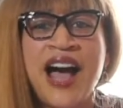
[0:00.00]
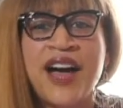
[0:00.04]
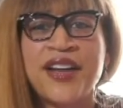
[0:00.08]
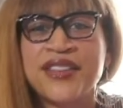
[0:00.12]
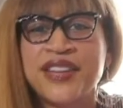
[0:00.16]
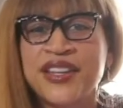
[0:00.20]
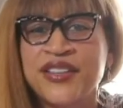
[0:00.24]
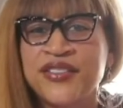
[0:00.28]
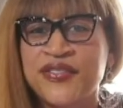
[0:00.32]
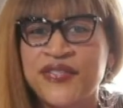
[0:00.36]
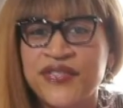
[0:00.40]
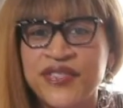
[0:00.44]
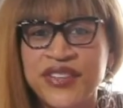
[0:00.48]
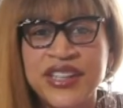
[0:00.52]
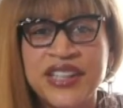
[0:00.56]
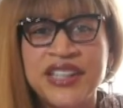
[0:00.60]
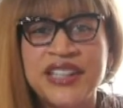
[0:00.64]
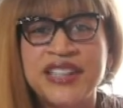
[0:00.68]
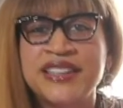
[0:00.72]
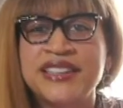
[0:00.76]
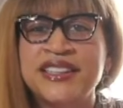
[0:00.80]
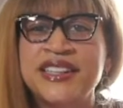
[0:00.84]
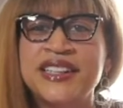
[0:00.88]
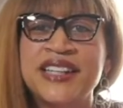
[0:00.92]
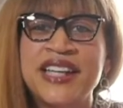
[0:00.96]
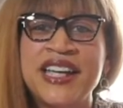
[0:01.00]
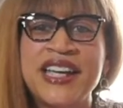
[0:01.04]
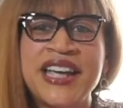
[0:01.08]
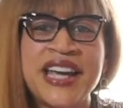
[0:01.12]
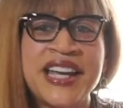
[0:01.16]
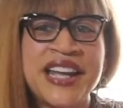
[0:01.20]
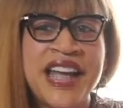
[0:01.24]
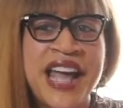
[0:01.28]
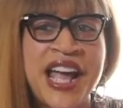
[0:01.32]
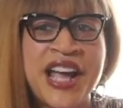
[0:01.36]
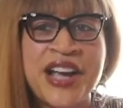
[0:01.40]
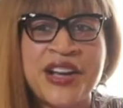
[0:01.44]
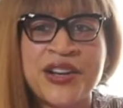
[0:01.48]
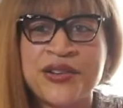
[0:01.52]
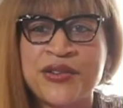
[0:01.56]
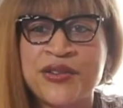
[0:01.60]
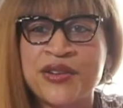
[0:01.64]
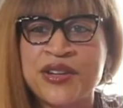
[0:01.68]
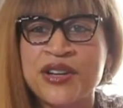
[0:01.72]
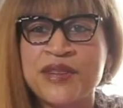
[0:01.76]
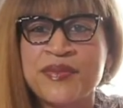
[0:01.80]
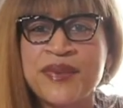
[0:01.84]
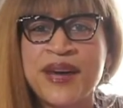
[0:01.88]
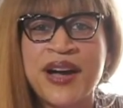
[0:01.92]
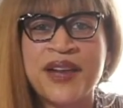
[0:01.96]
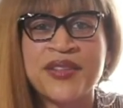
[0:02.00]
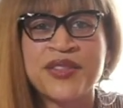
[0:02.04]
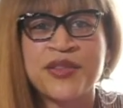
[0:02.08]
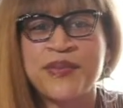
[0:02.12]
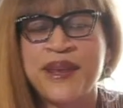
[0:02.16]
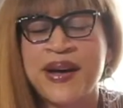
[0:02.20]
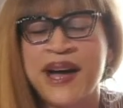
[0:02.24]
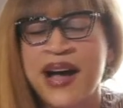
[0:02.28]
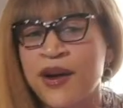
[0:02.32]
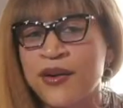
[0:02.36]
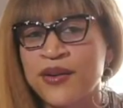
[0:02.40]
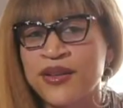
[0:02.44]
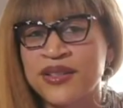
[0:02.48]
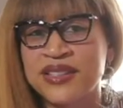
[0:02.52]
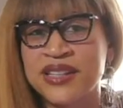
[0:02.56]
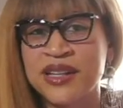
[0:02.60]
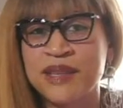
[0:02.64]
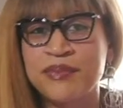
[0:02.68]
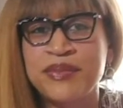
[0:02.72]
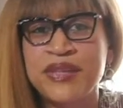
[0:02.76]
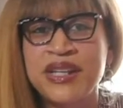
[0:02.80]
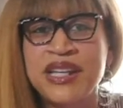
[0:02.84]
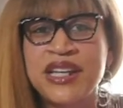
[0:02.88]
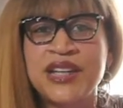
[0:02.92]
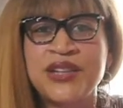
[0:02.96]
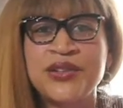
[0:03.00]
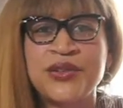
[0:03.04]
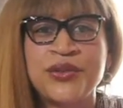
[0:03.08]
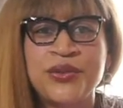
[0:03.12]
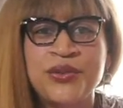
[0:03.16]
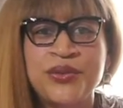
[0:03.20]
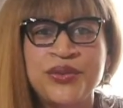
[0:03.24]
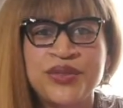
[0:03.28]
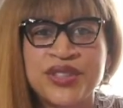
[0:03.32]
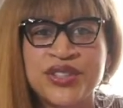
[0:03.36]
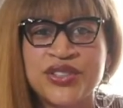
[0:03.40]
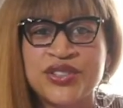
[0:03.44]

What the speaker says: how they feel, and they get angry about the powers that be and